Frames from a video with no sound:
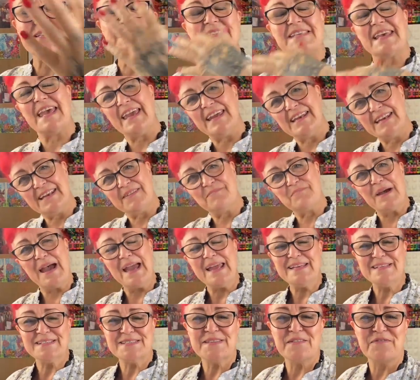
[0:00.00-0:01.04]
you're saying, and
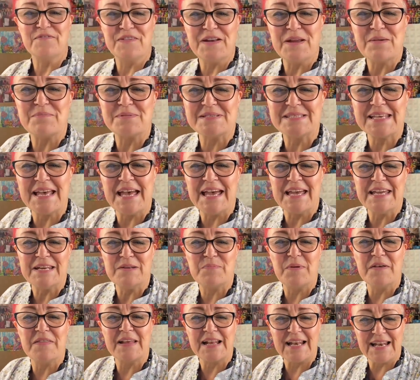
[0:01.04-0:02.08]
mine's the flip
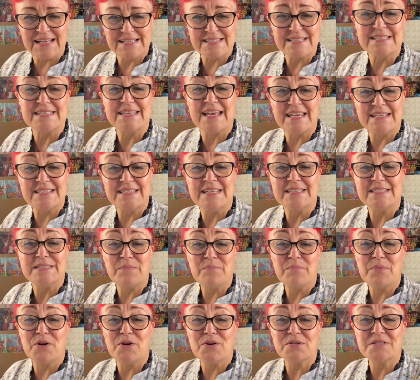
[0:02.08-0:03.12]
side. But the classes, it is
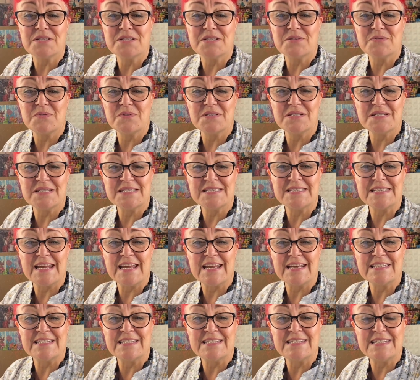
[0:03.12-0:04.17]
important to
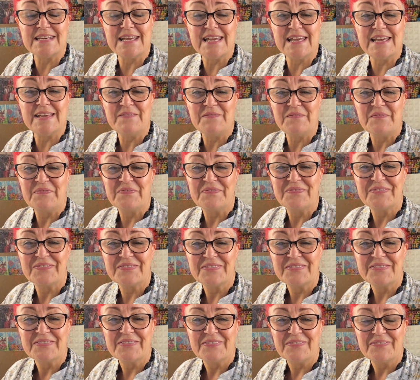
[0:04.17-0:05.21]
understand, yeah.
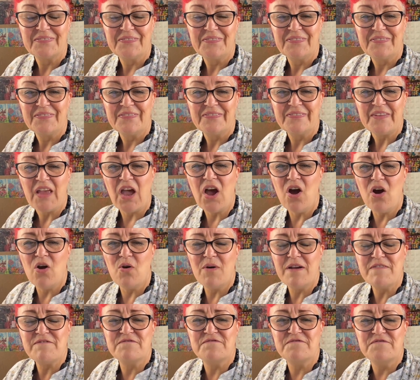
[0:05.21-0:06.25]

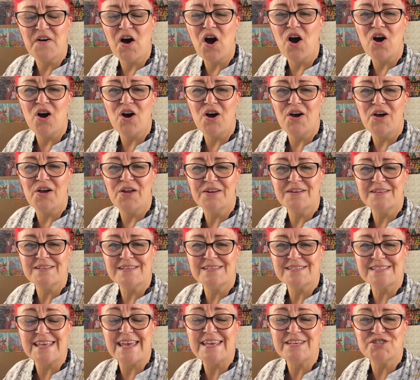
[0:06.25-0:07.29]
Oh,
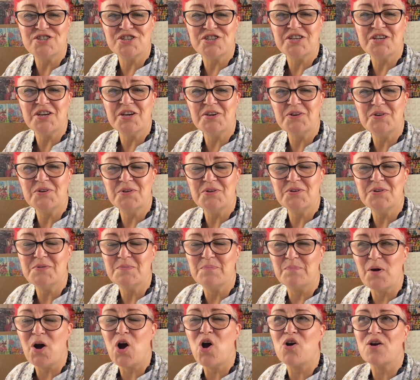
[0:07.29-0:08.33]
Yvonne, says
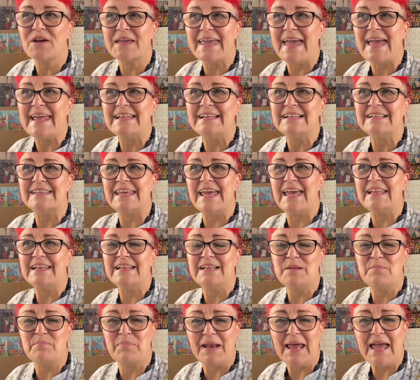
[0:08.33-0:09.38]
you, pot, kettle,
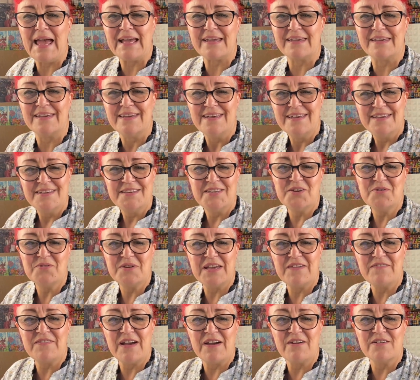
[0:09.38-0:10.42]
kettle black. You
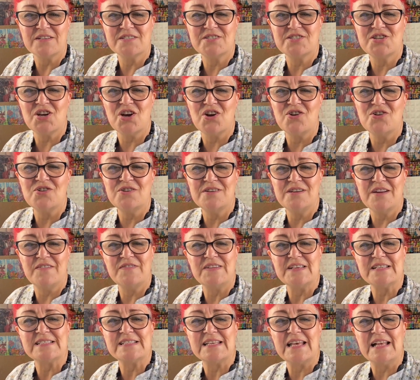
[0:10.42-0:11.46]
give out a ton
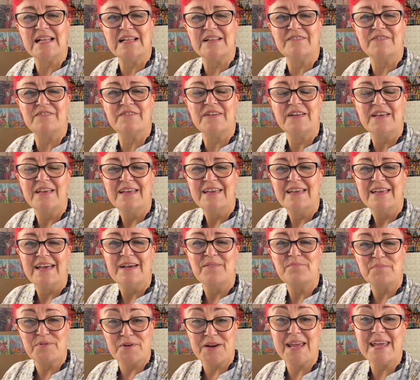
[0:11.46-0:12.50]
of yourself,
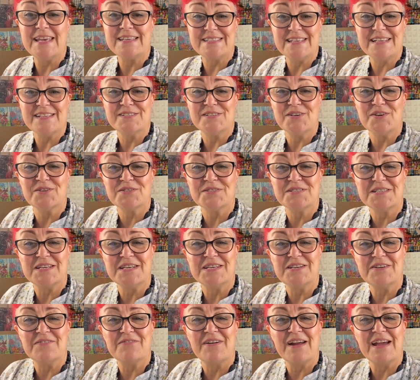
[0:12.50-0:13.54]
but it is
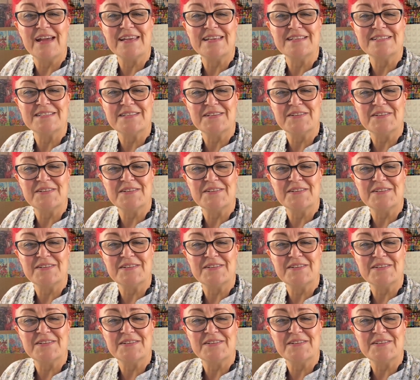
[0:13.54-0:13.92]
exhausting, you're right.